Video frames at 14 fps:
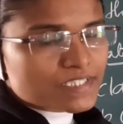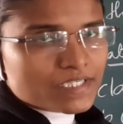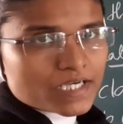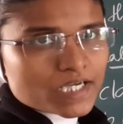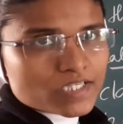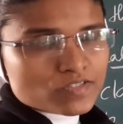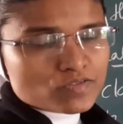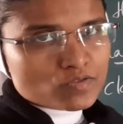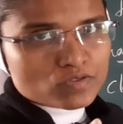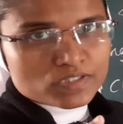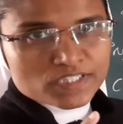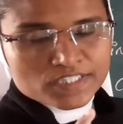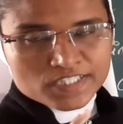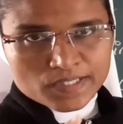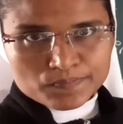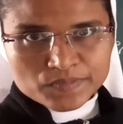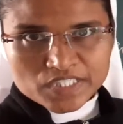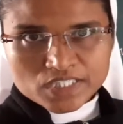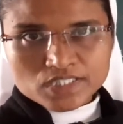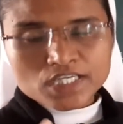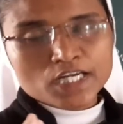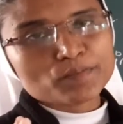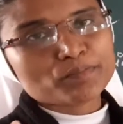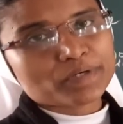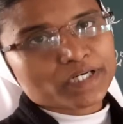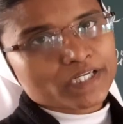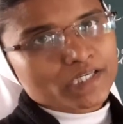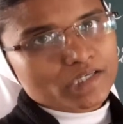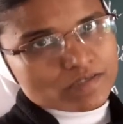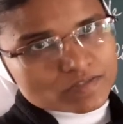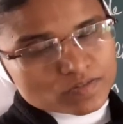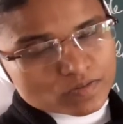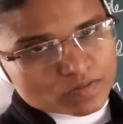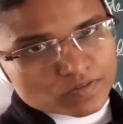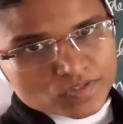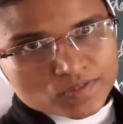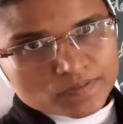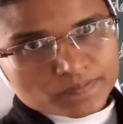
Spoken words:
It has not the subject and predicates also.